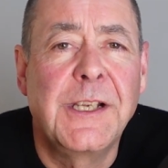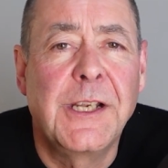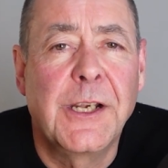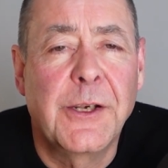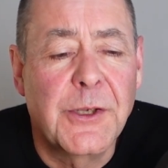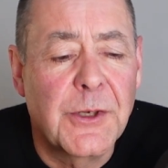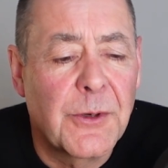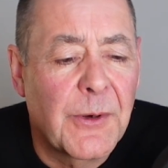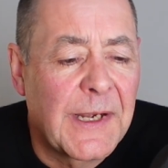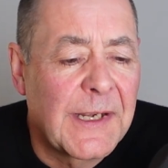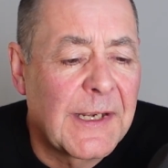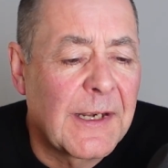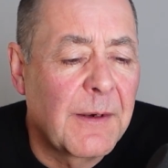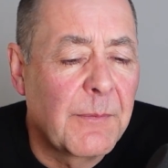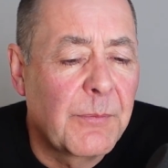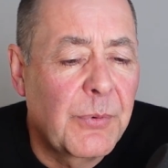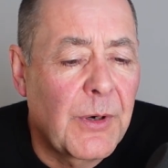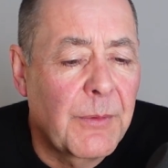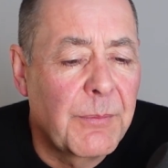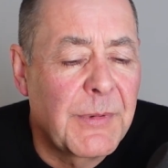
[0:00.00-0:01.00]
You ended
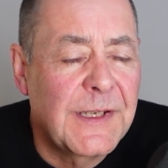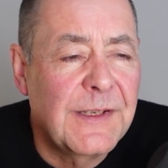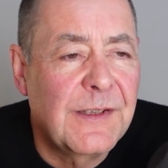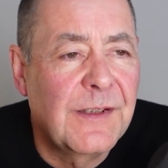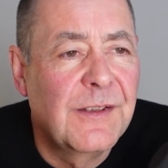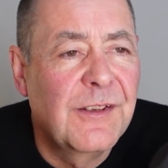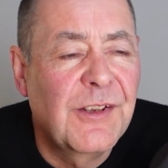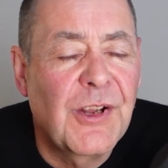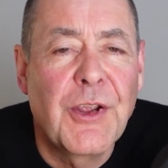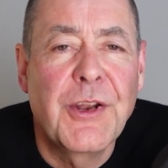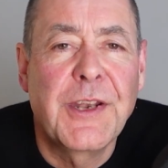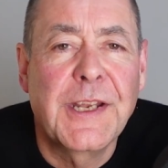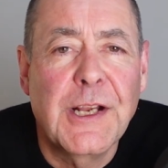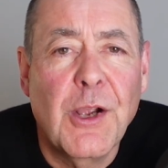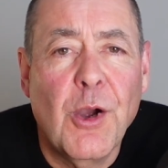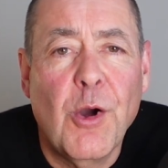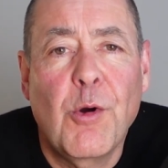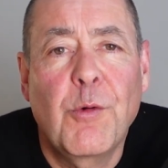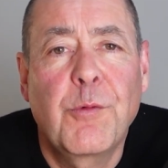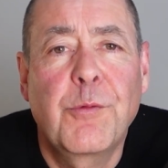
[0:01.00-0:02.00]
up probably turning
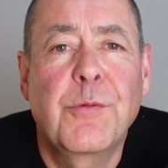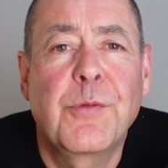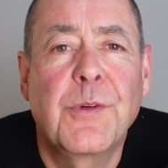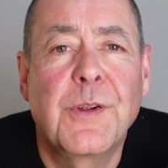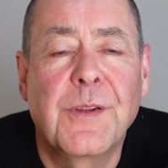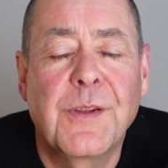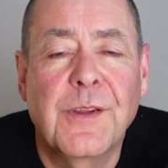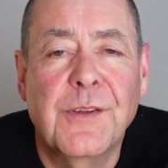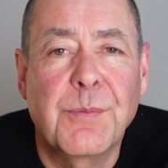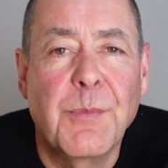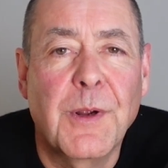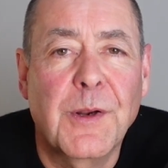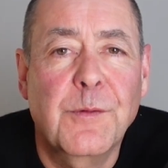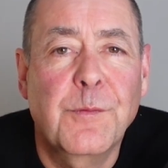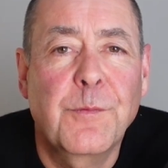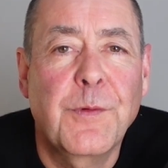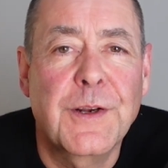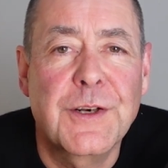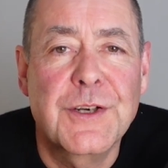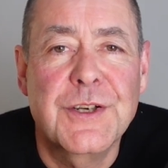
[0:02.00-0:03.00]
off as much
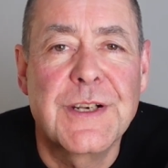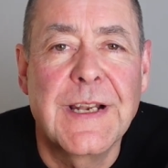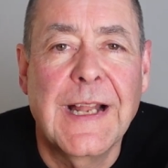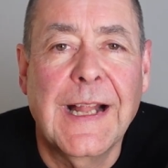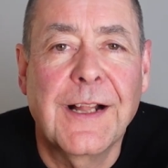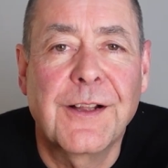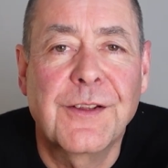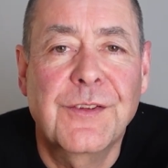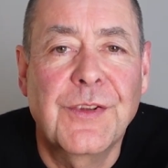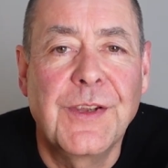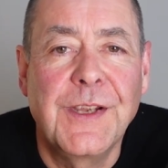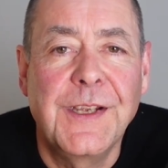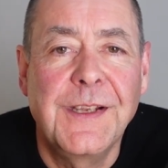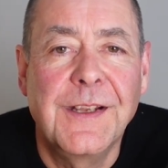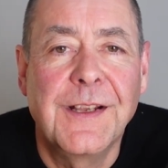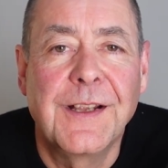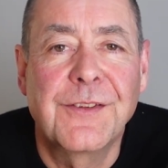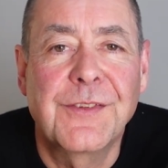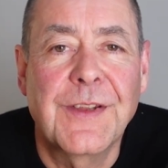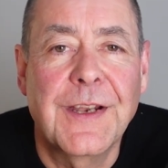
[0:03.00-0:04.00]

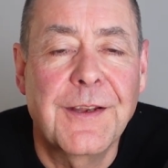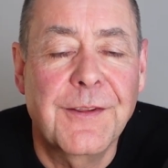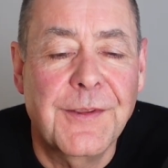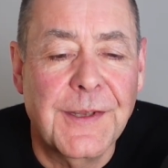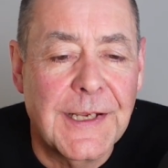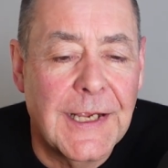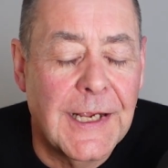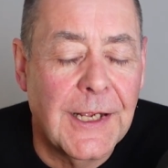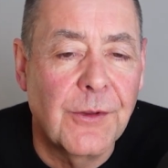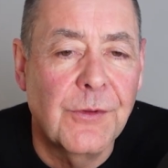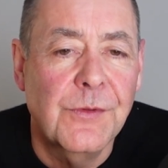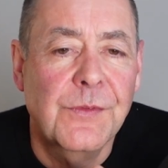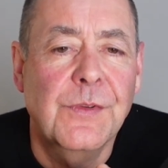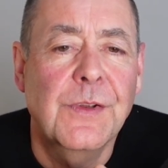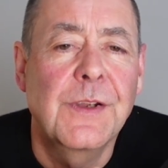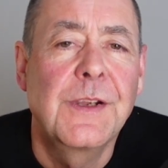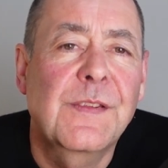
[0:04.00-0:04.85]
functionality as anything else.